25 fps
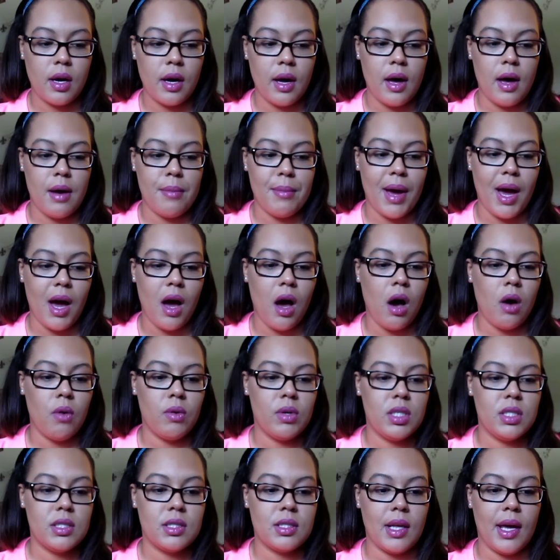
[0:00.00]
Um, I
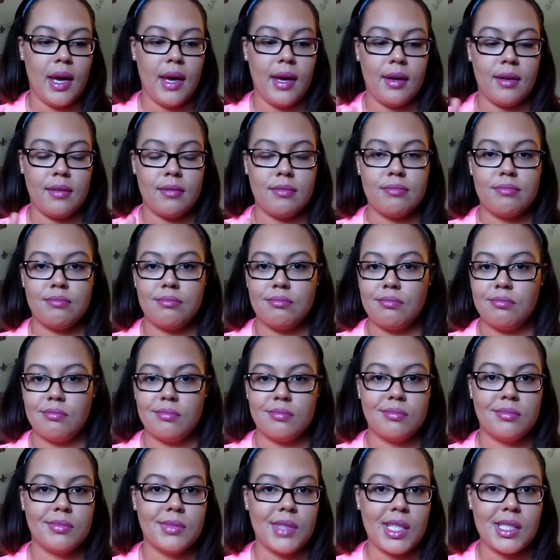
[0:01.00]
always like,
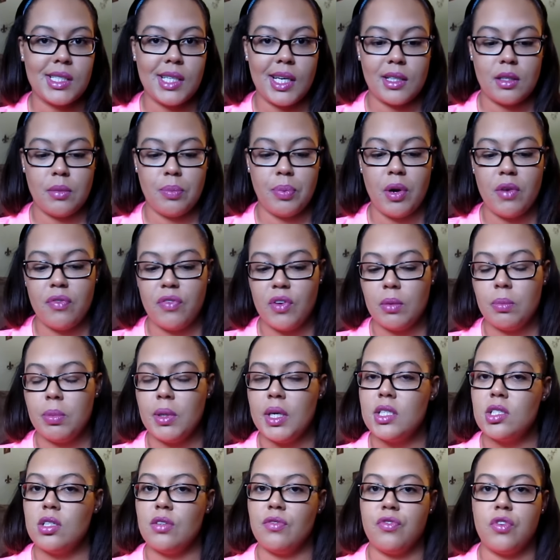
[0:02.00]
that's like the perfect
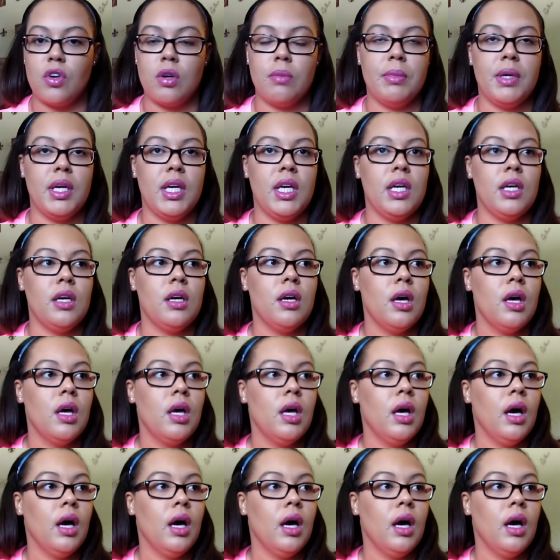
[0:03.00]
budget for me